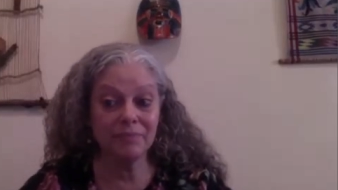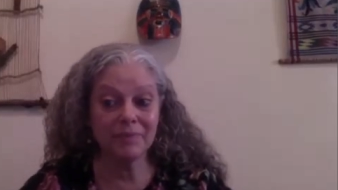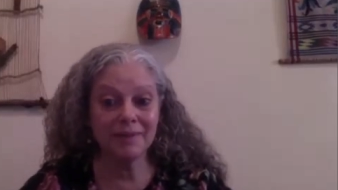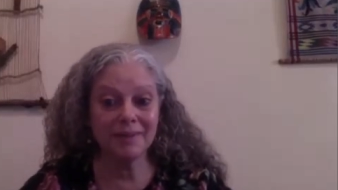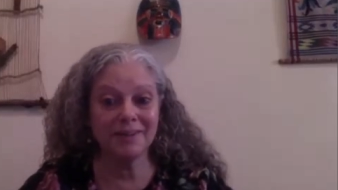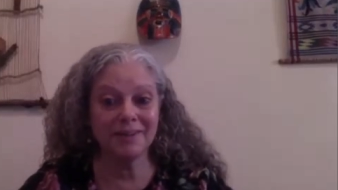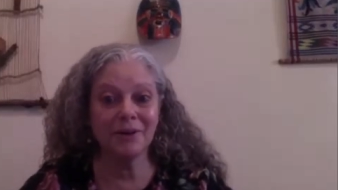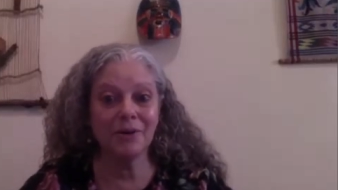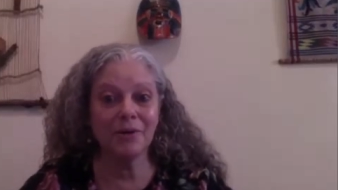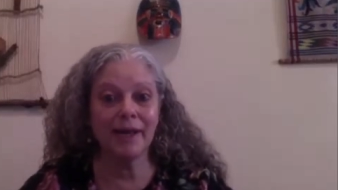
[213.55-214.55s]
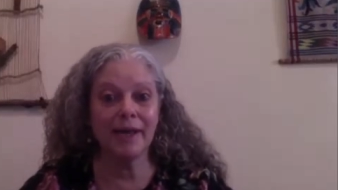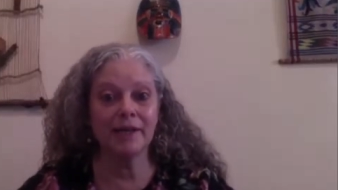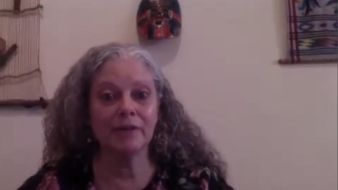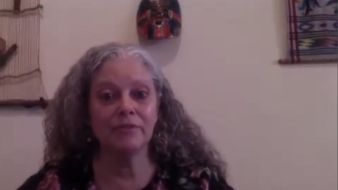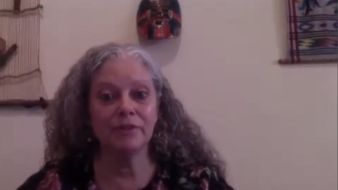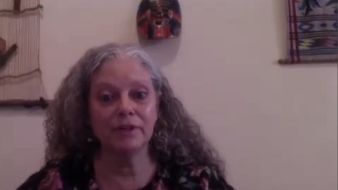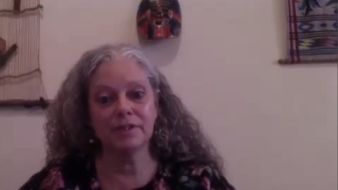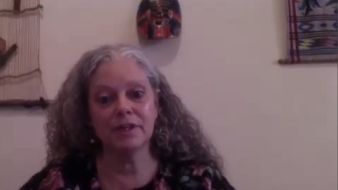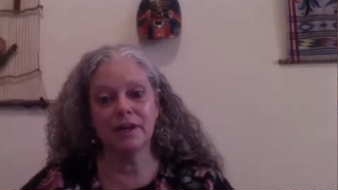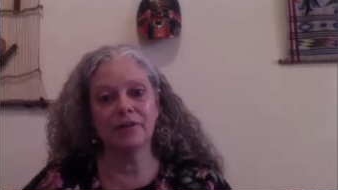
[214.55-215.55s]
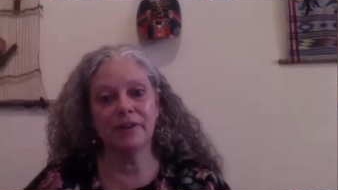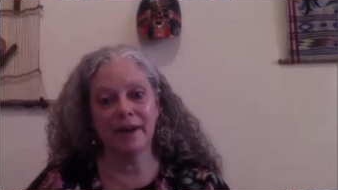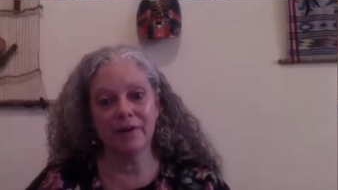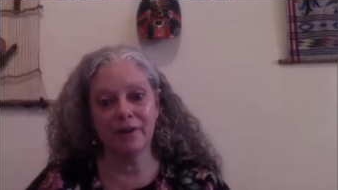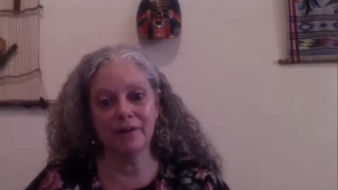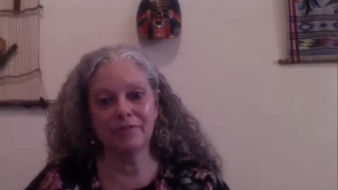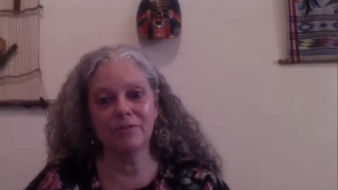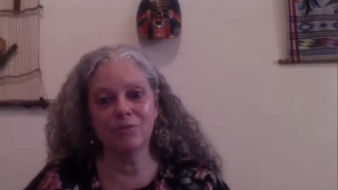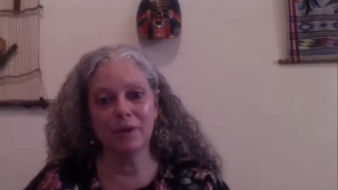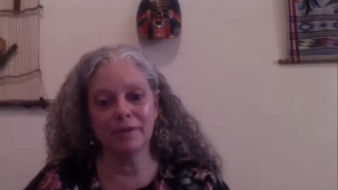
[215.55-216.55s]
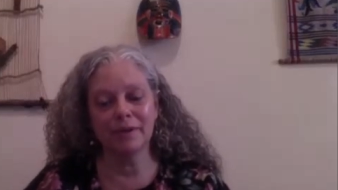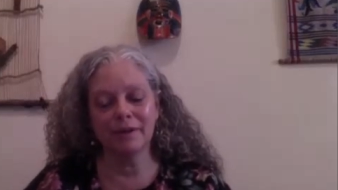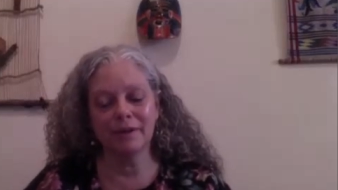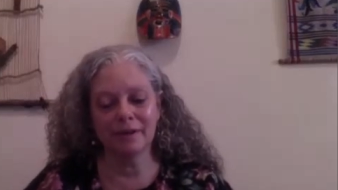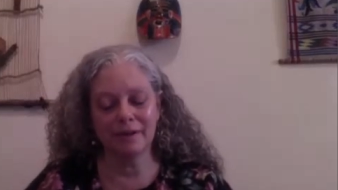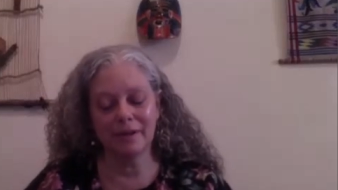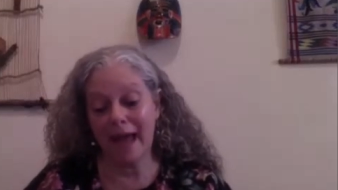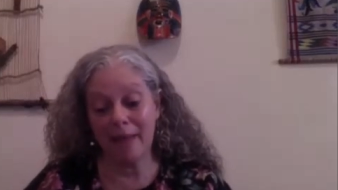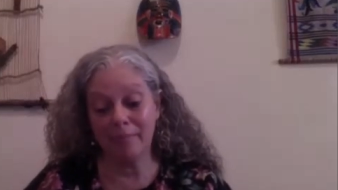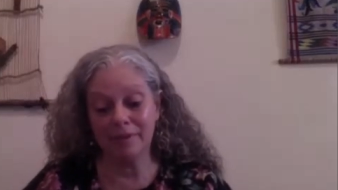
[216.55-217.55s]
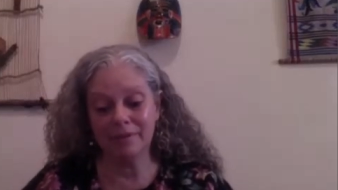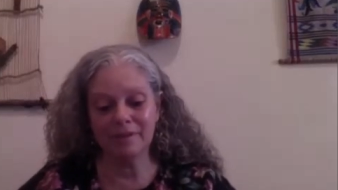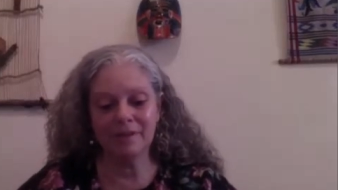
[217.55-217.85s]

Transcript: you know, and of the entire narrative of what happened,